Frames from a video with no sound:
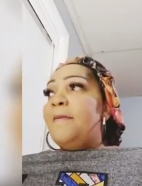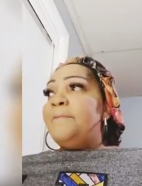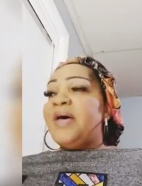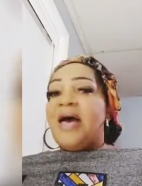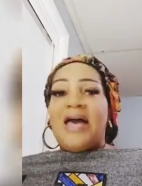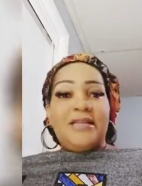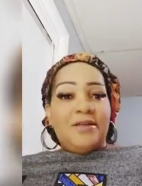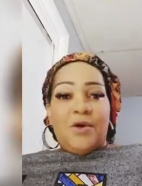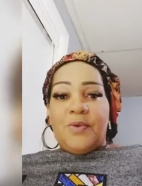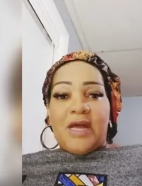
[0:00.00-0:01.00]
But I
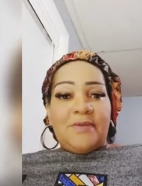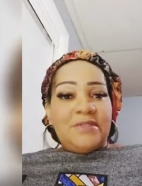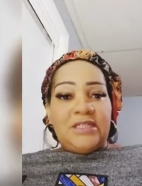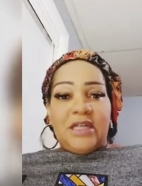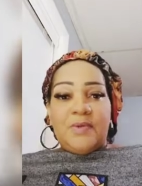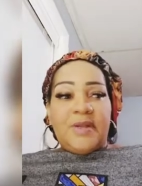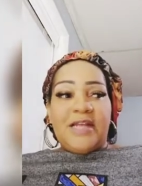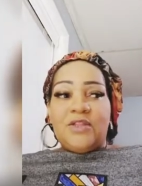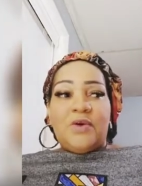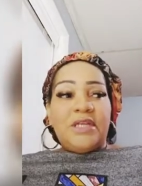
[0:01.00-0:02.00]
didn't know what I was dealing with. I
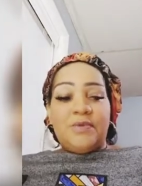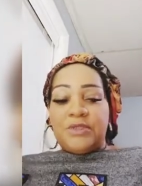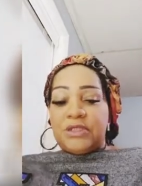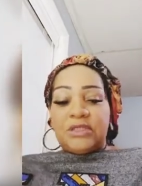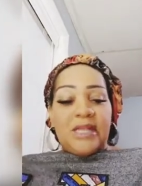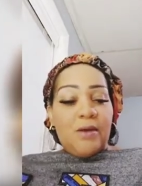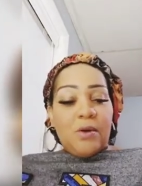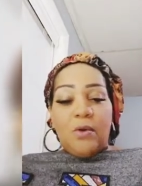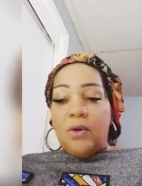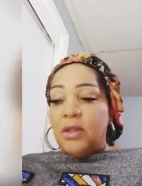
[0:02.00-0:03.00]
thought he was just an
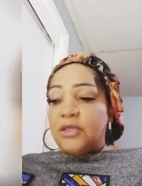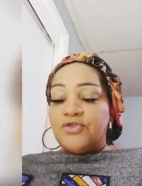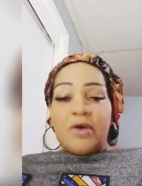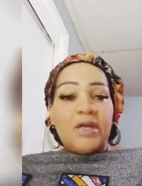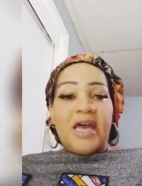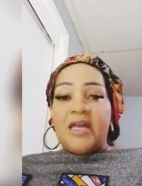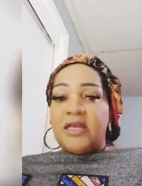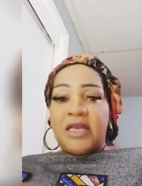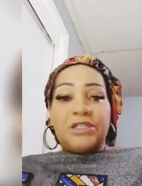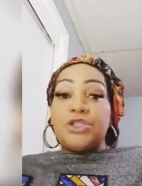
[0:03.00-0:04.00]
alcoholic, drug
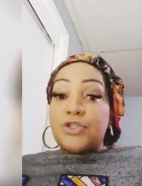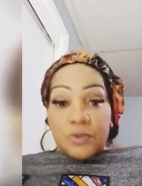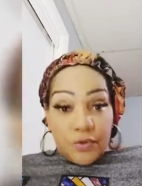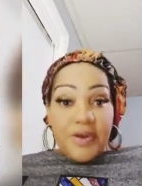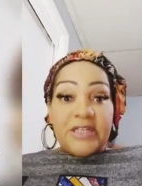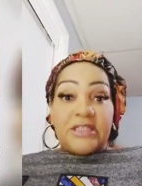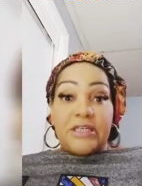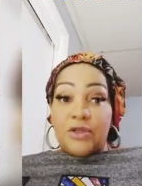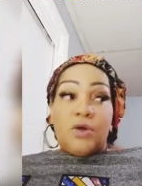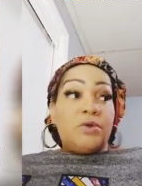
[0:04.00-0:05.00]
addict, and just crazy.
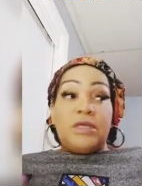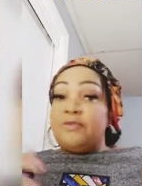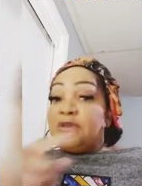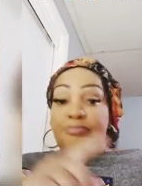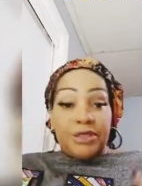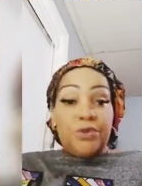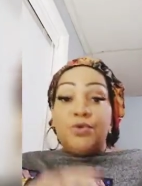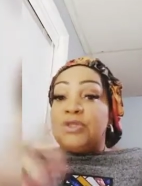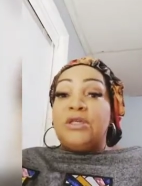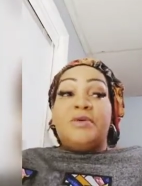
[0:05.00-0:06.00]
You know, he was
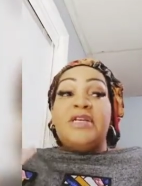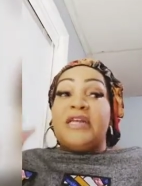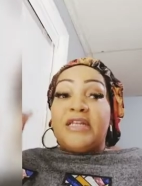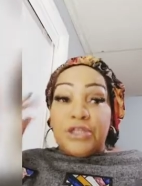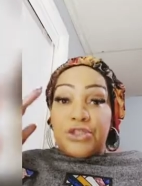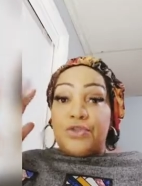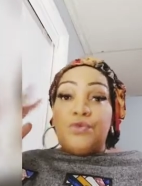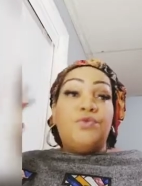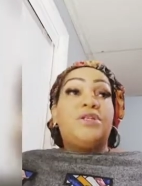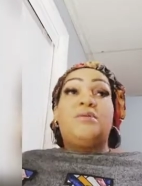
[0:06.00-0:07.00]
abused. You know, he had
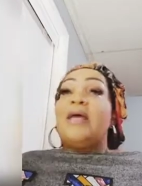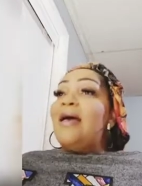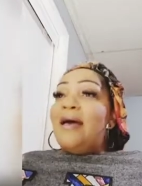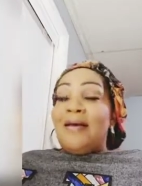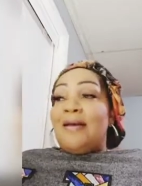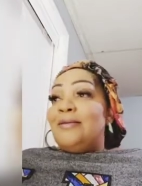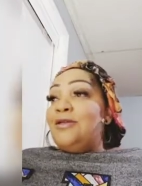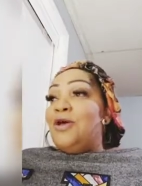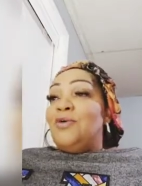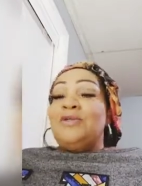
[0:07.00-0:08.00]
issues and, you
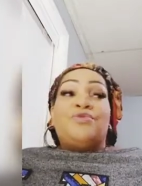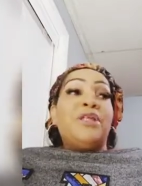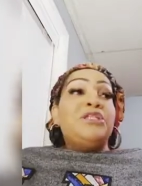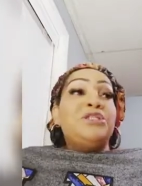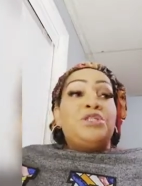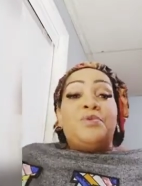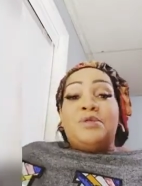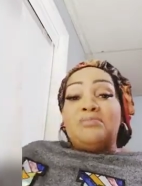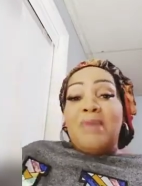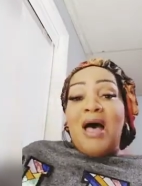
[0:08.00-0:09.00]
know, his relationship with
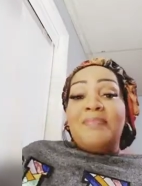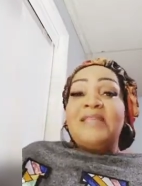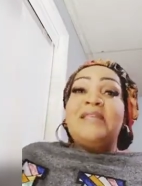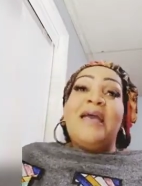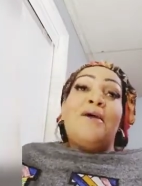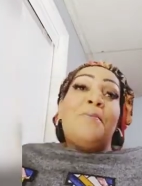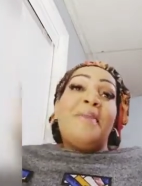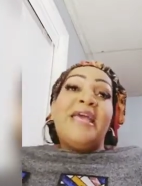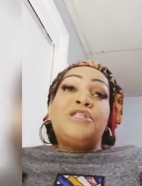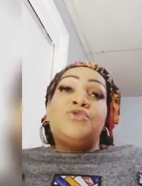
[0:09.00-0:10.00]
his mom. They say how a
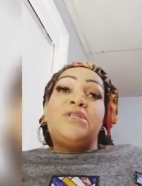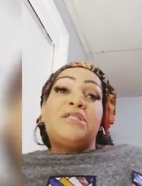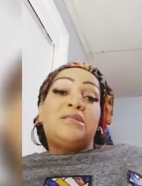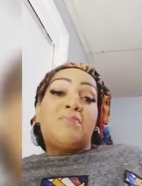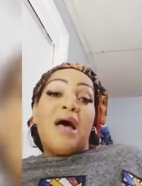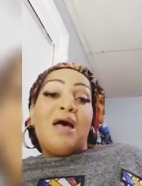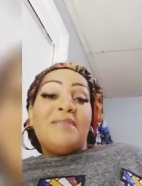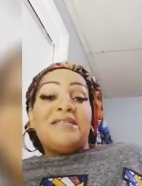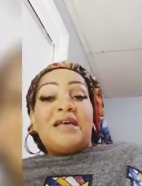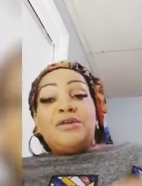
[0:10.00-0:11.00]
man treats his mom,
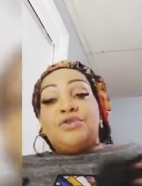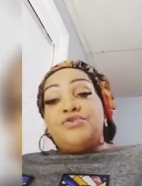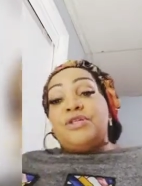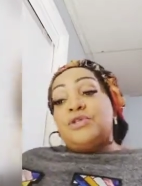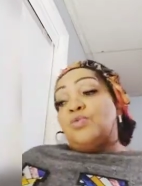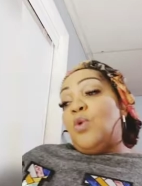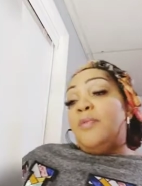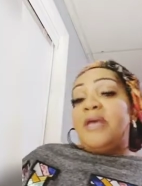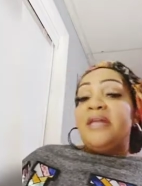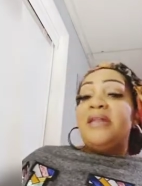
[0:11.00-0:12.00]
that's how he'll treat his
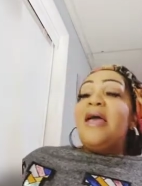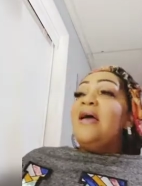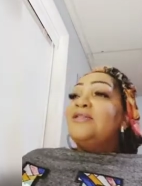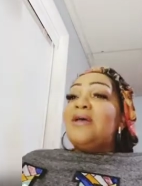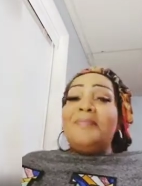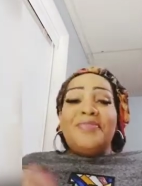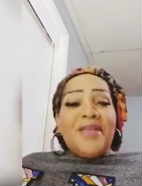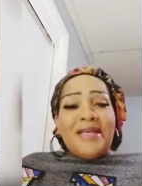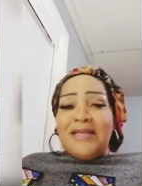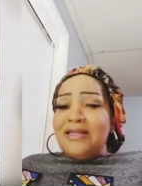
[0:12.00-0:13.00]
woman. So I'm
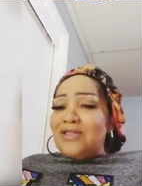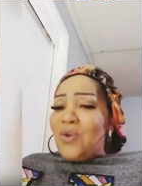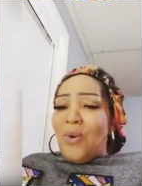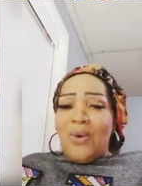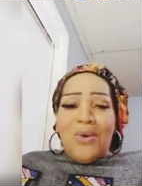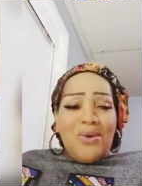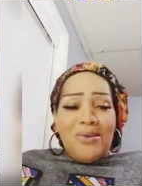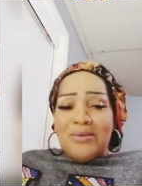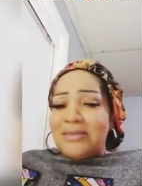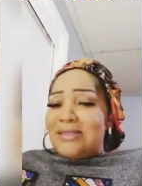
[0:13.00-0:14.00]
thinking it's all,